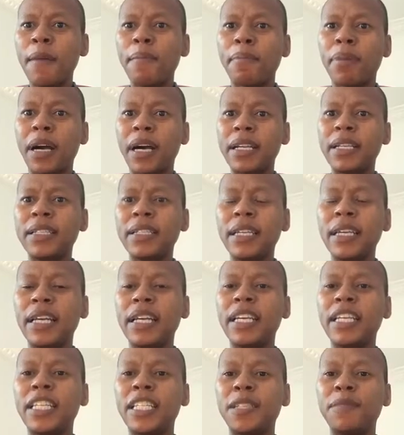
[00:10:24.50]
but
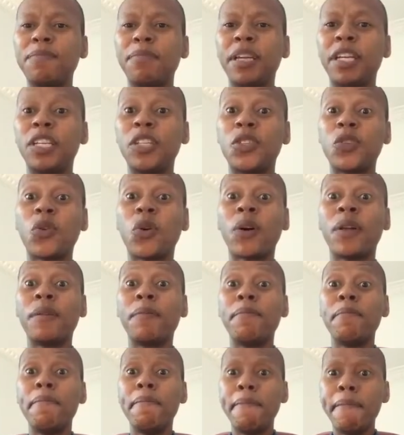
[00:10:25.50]
is based
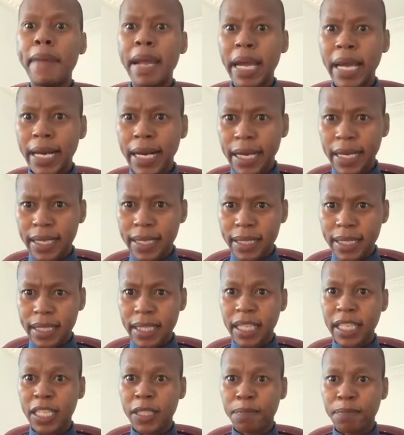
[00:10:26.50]
on merit,
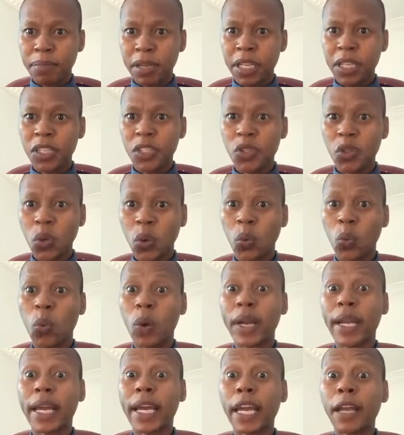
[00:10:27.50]
is based on
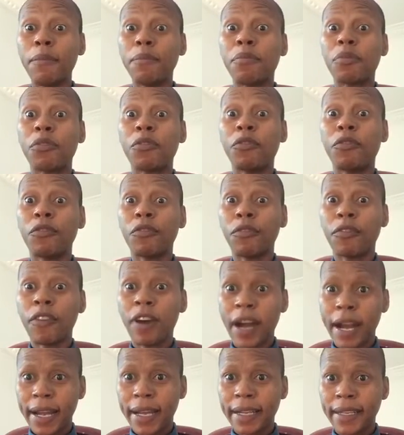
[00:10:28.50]
what I can
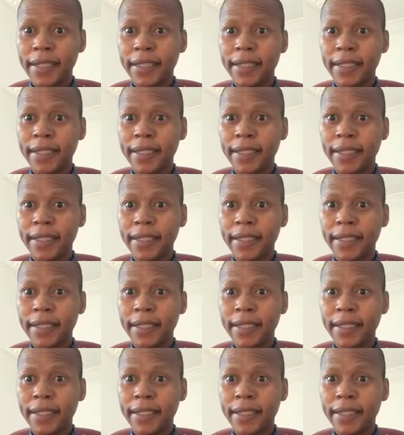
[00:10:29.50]
provide,